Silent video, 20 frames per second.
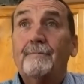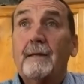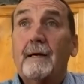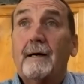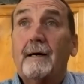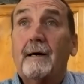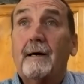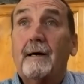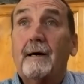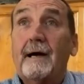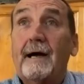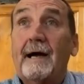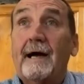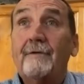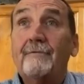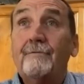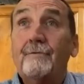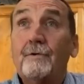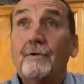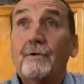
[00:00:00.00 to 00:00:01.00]
uh,
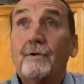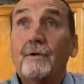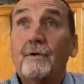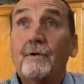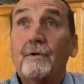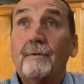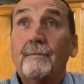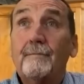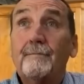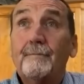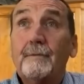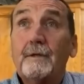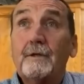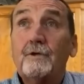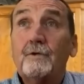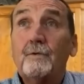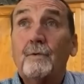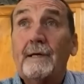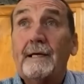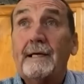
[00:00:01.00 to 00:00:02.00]
after
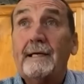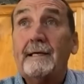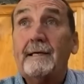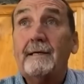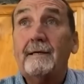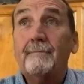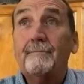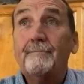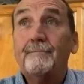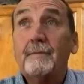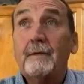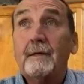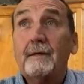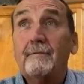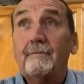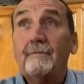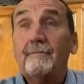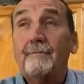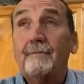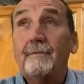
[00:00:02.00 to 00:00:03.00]
20,
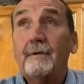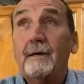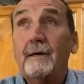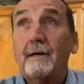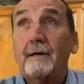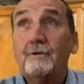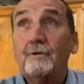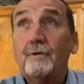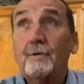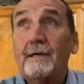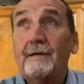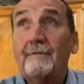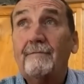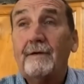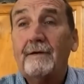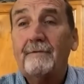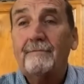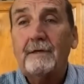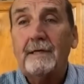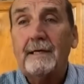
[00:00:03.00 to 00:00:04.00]
uh,
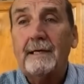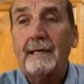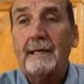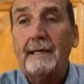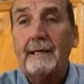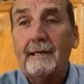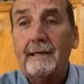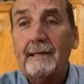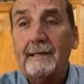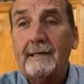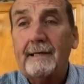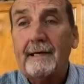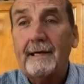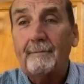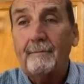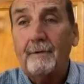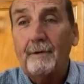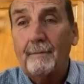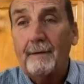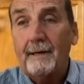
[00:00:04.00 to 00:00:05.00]
2015. He
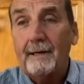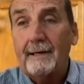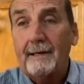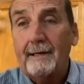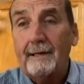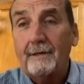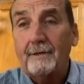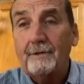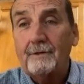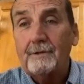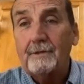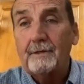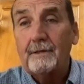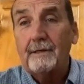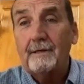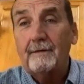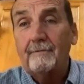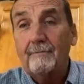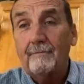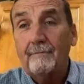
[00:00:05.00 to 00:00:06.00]
came to my house
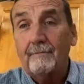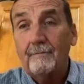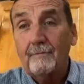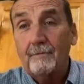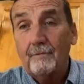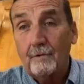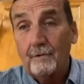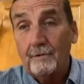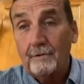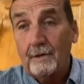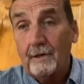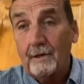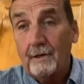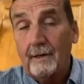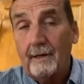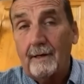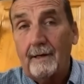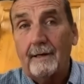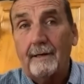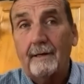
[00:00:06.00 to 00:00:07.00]
in North
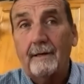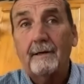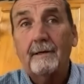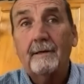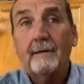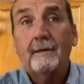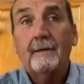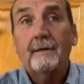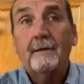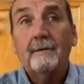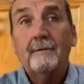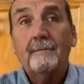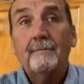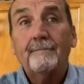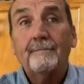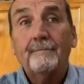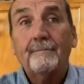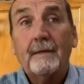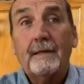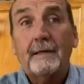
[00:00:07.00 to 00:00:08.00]
Carolina,
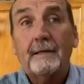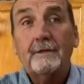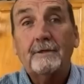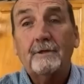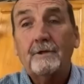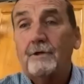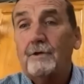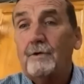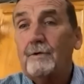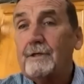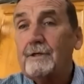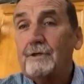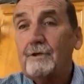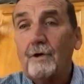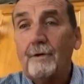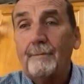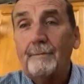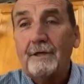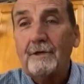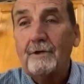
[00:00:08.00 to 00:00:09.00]
and he's a U.S.
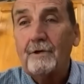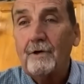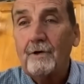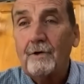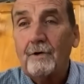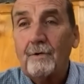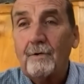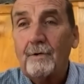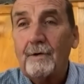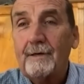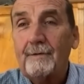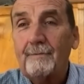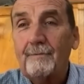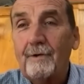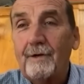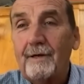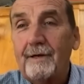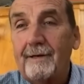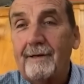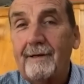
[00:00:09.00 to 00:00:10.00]
Army colonel. He
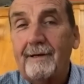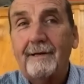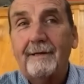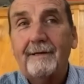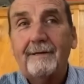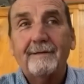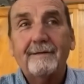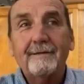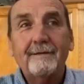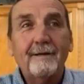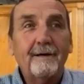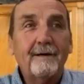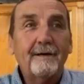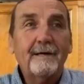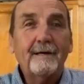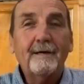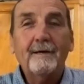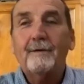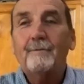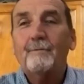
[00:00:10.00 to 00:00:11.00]
run uh,
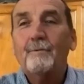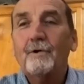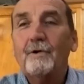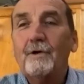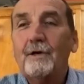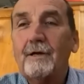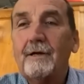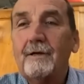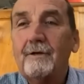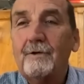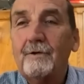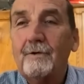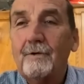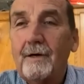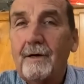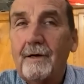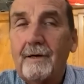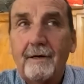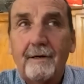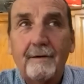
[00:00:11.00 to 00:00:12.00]
he, worked
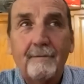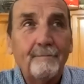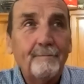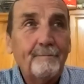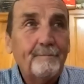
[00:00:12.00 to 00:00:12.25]
at uh,